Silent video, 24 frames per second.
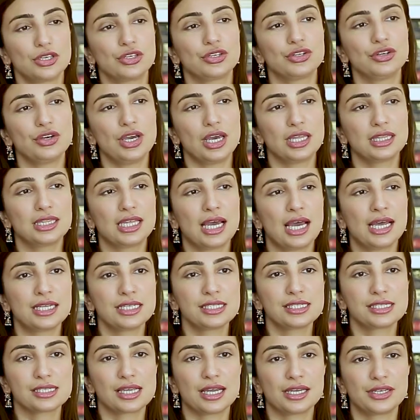and that
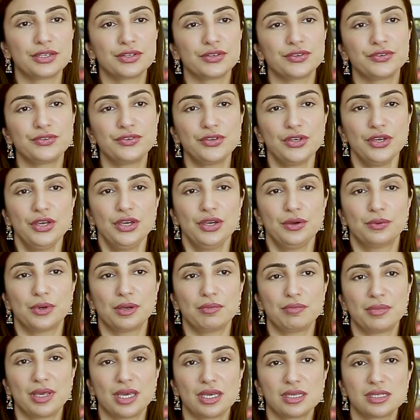is kind of what
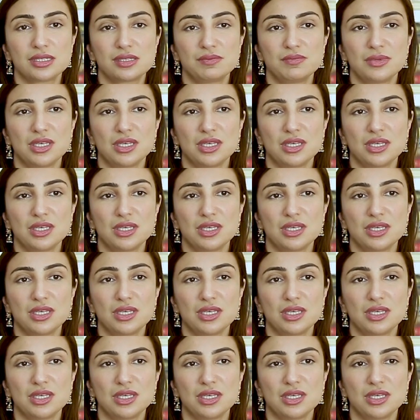makes